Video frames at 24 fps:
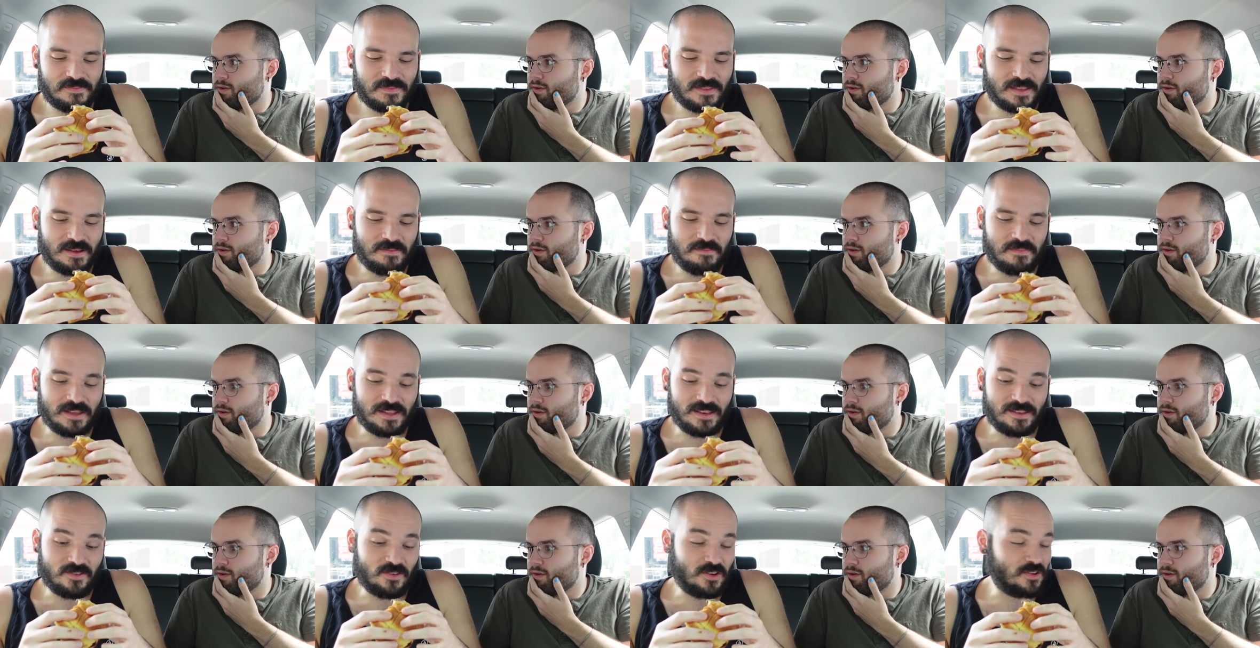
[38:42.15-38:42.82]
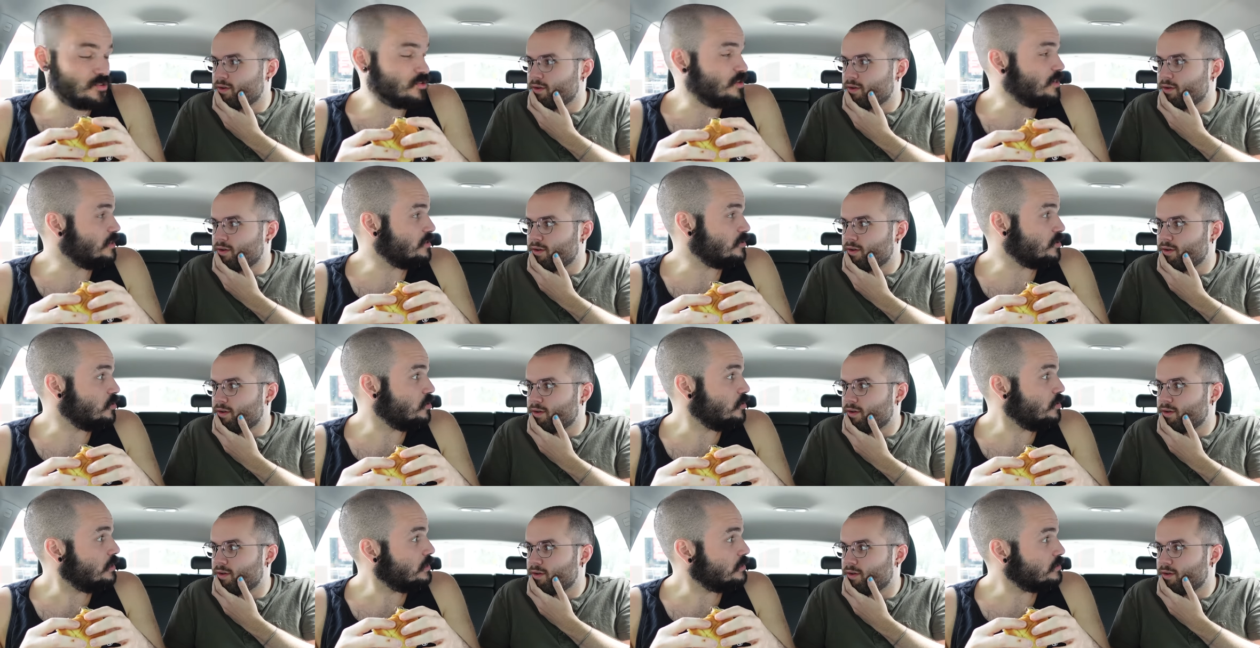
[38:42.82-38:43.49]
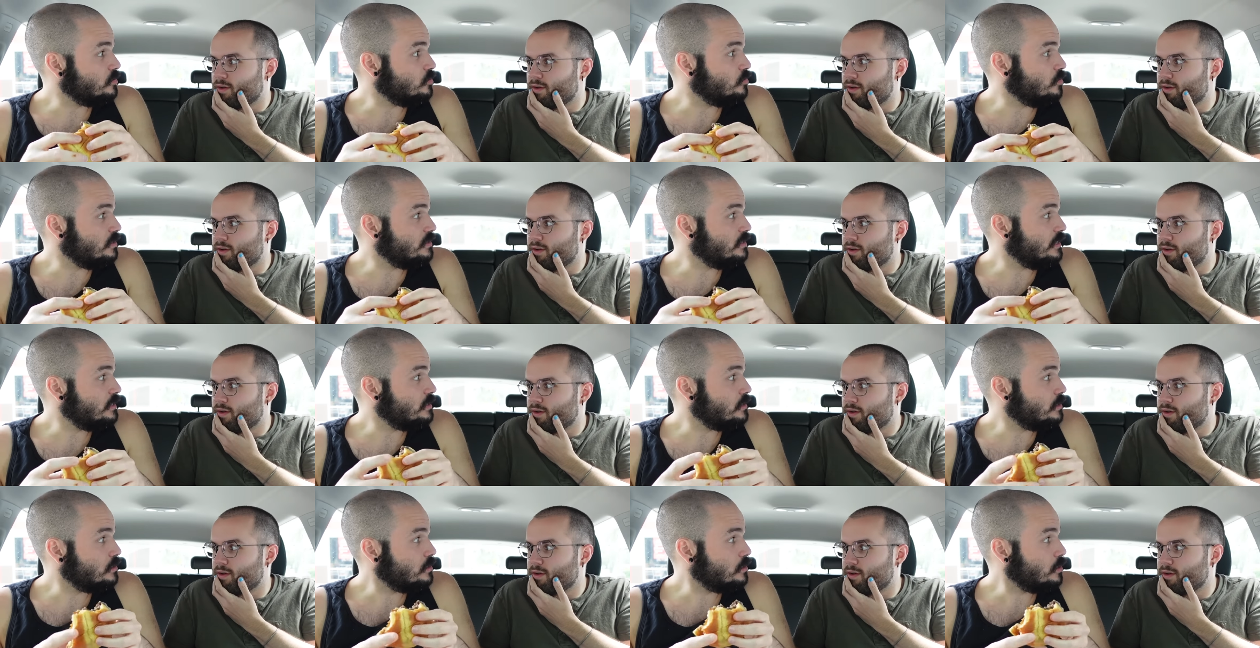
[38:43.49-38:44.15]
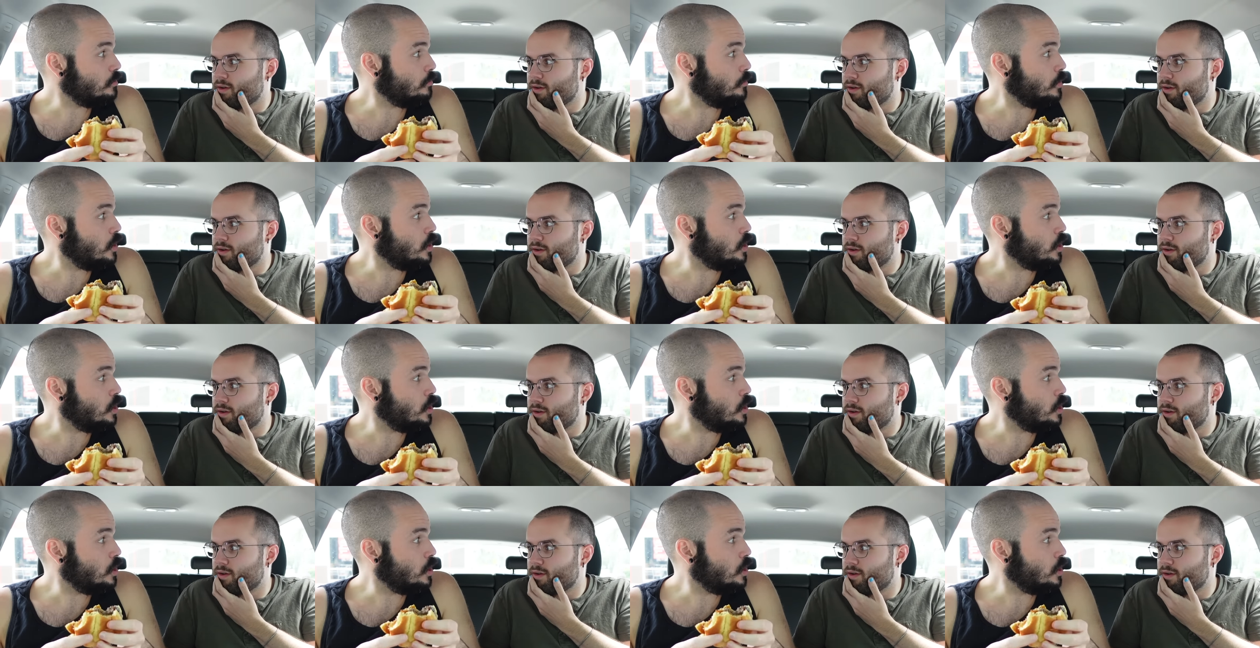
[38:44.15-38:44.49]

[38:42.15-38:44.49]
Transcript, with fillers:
Speaker 1: I mean, are you gonna go out do a taste in Cuba?